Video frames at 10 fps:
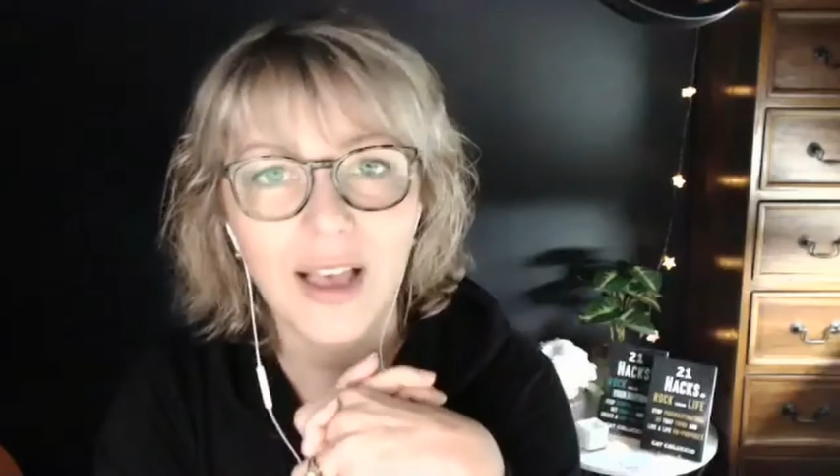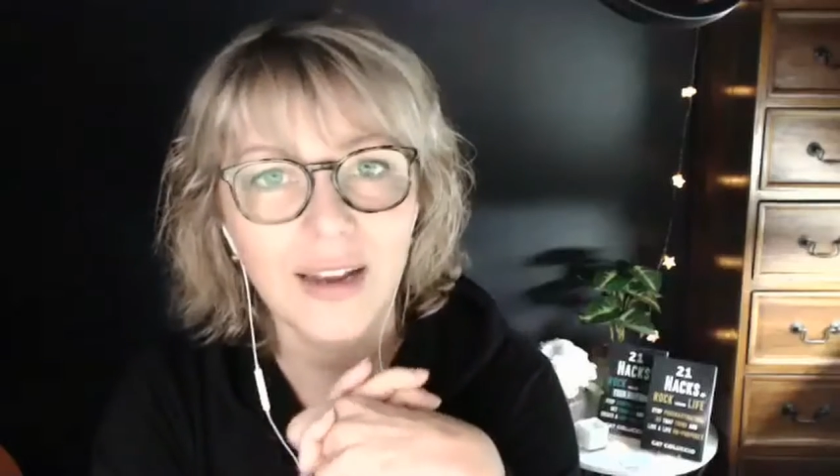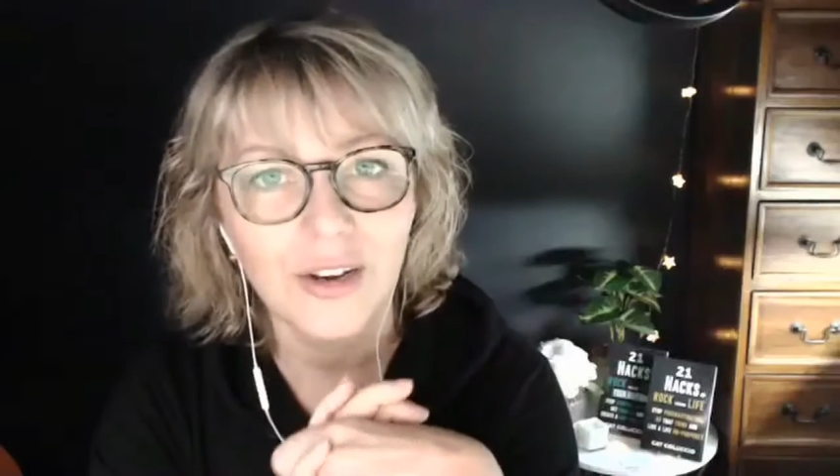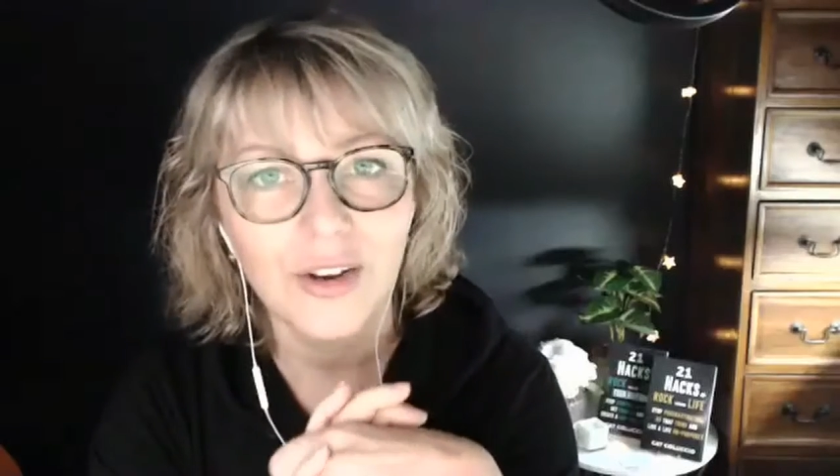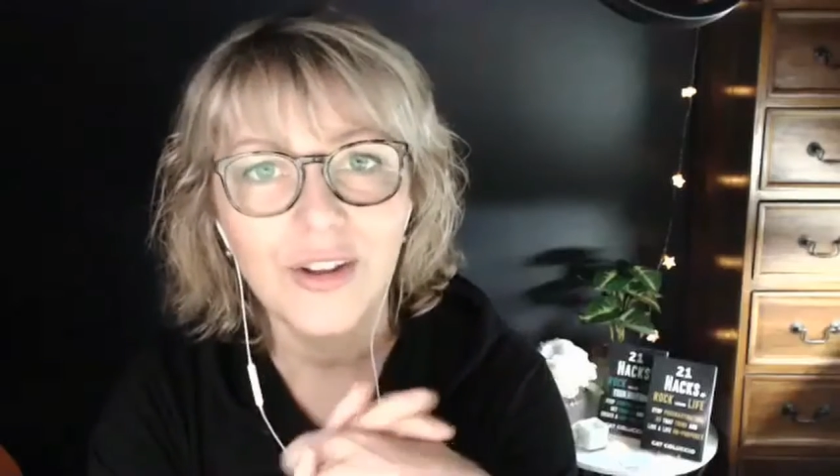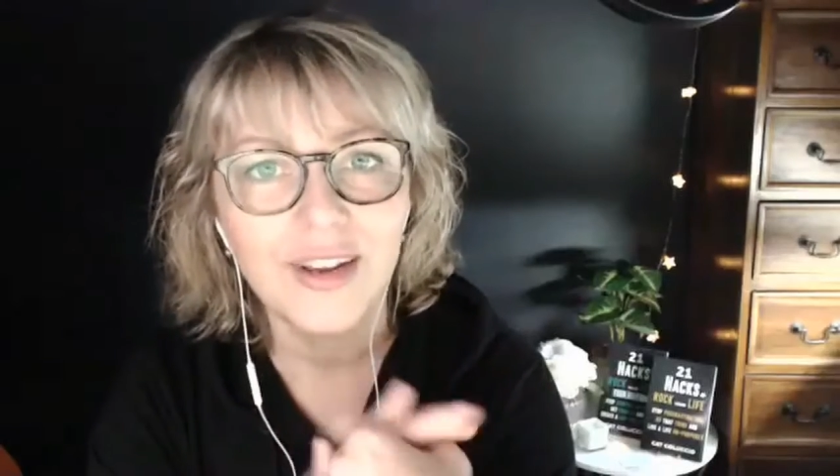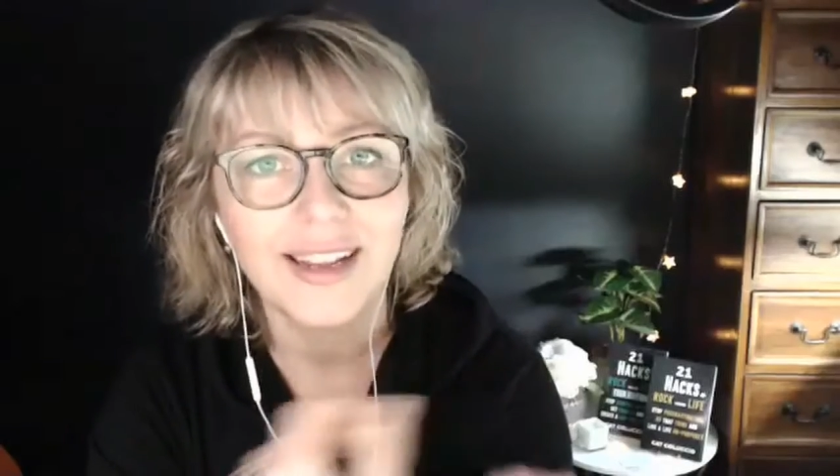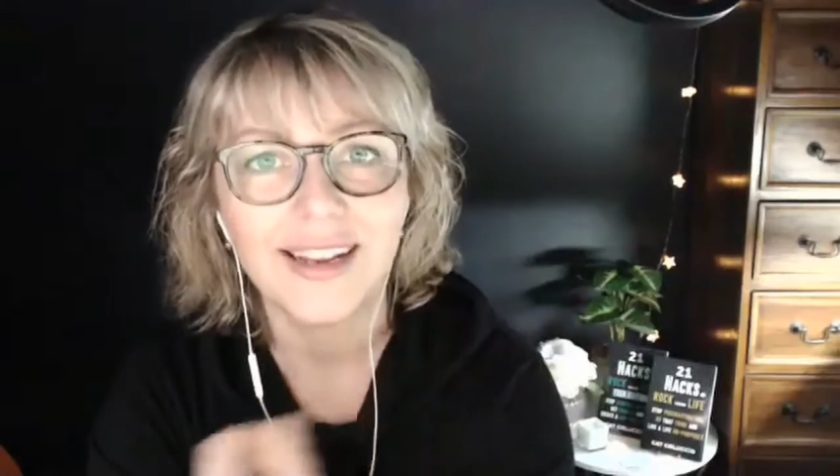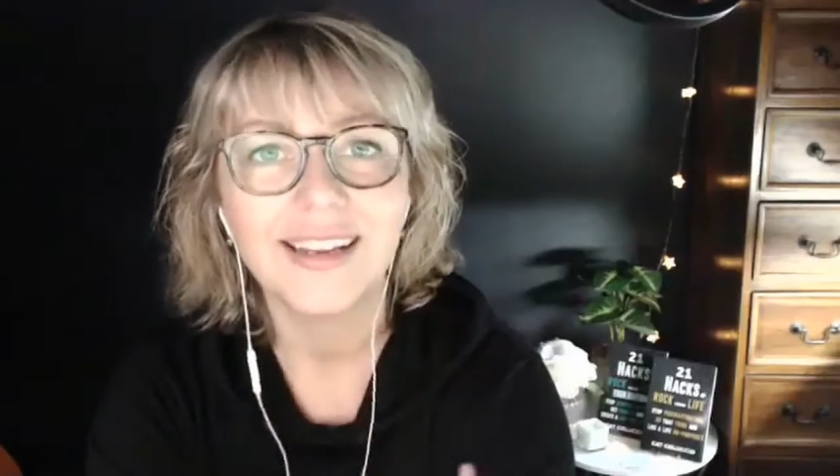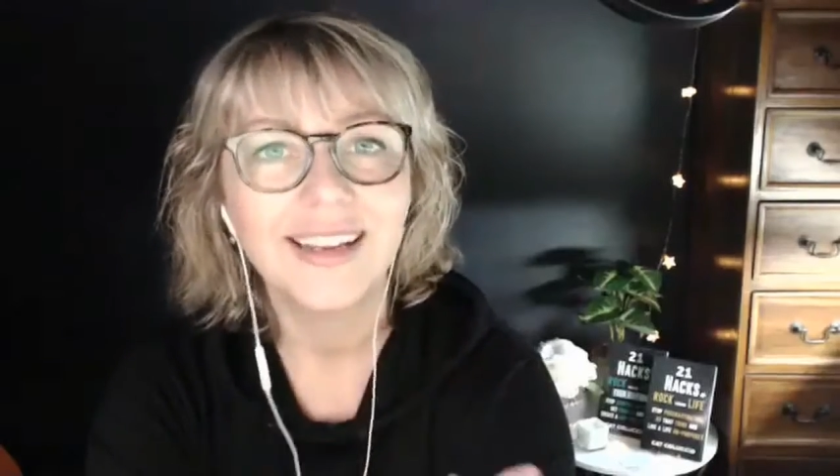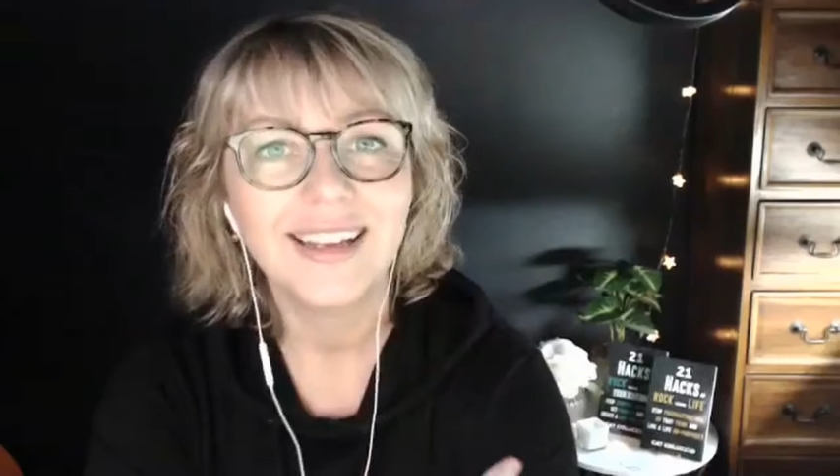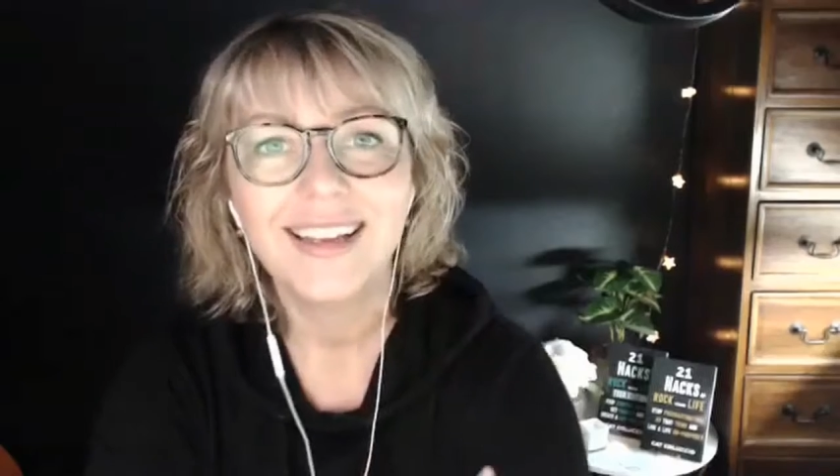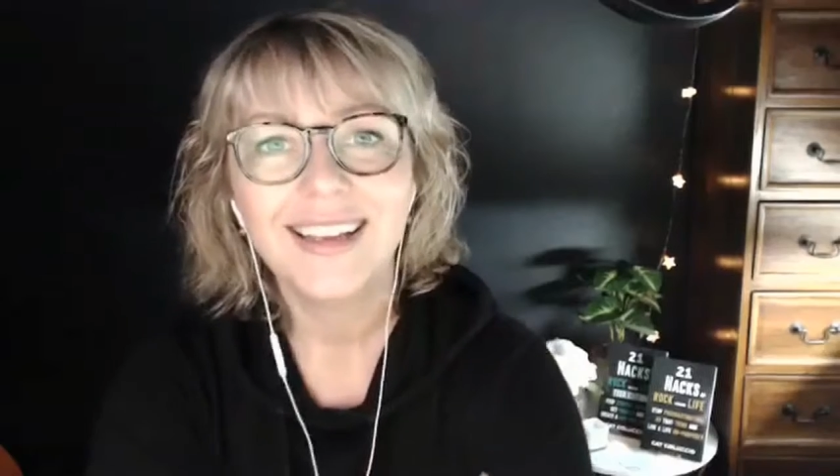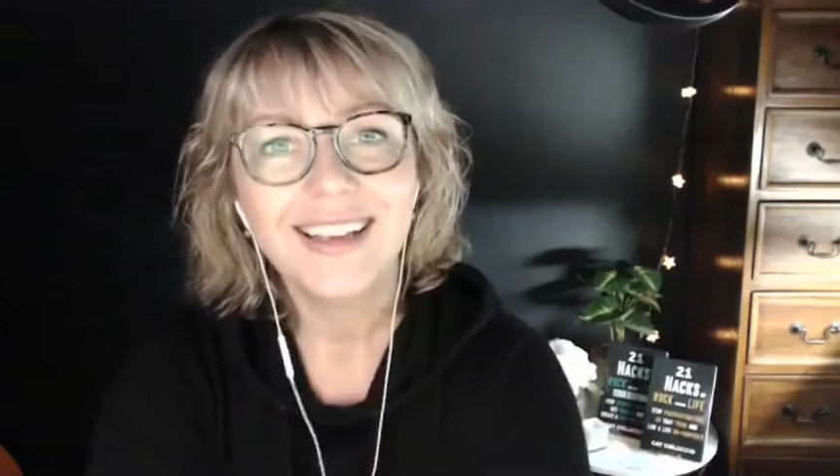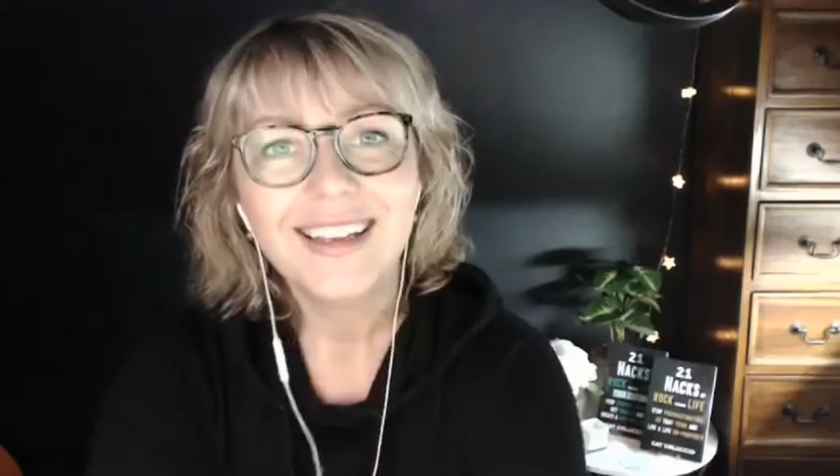unlearning.
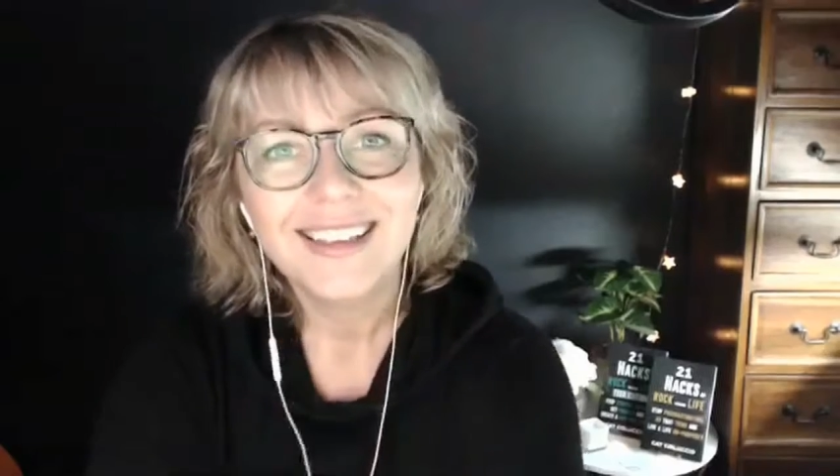And